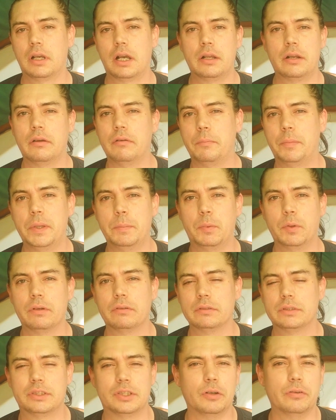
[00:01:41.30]
I know people
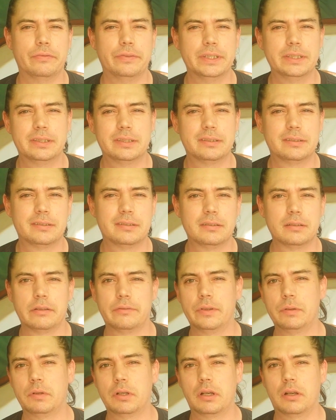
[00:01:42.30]
sophists,
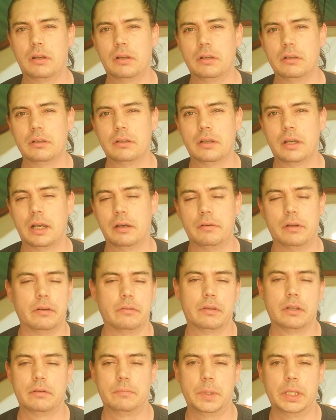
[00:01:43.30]
if you want to call it. I don't know.
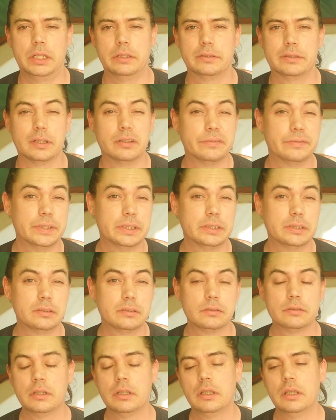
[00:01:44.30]
They're being sophists,
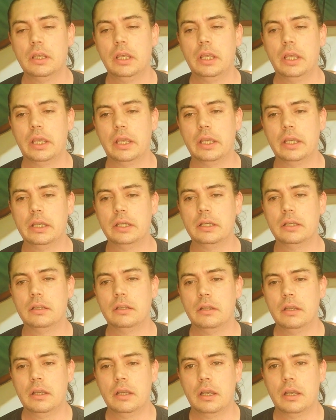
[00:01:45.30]

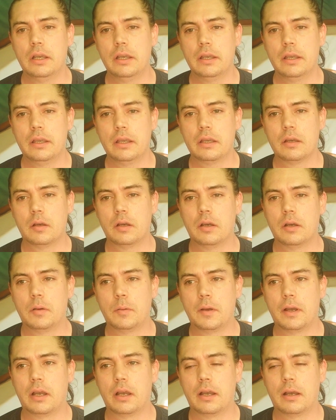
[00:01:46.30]
and
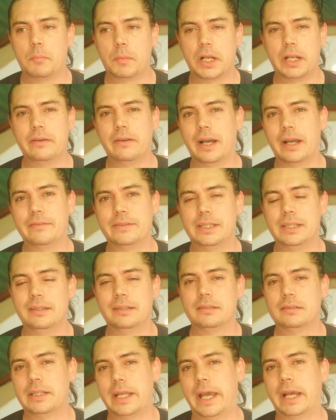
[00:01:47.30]
but I, have seen
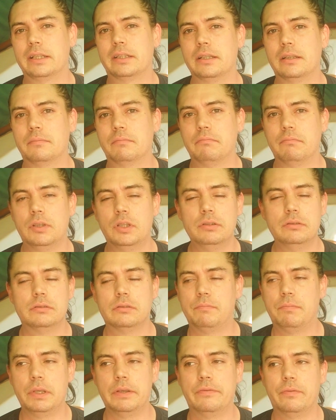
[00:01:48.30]
this tactic
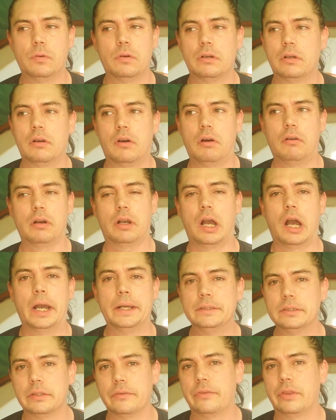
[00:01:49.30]
used before in all
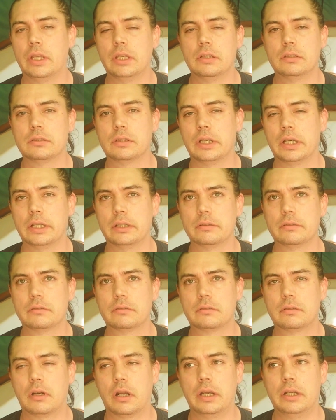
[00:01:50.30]
kinds of things, like
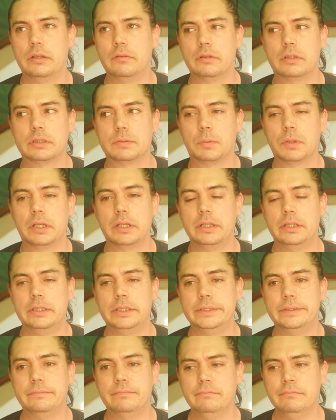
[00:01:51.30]
trying to
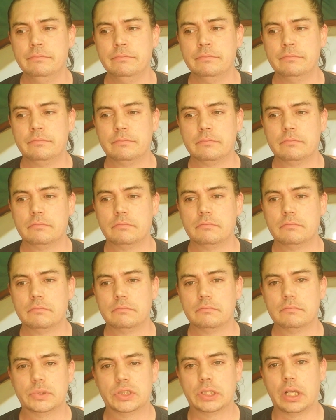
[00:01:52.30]
explain
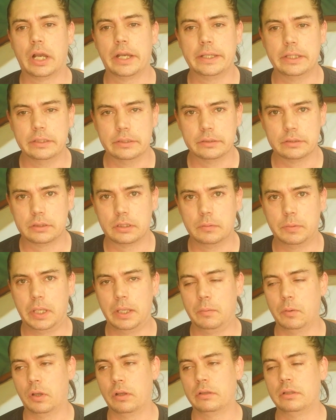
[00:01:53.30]
science to
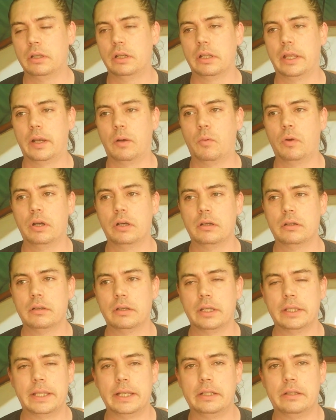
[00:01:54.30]
people, and they're like, well,
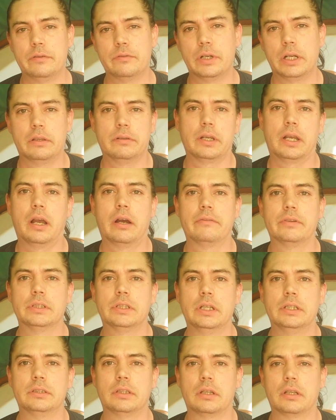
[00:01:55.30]
and they derail the
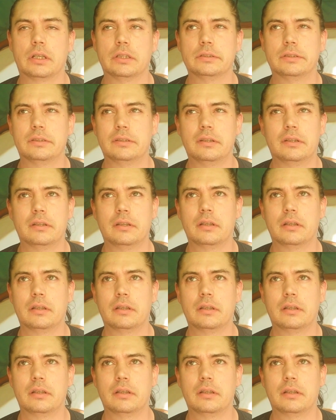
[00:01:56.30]
conversation because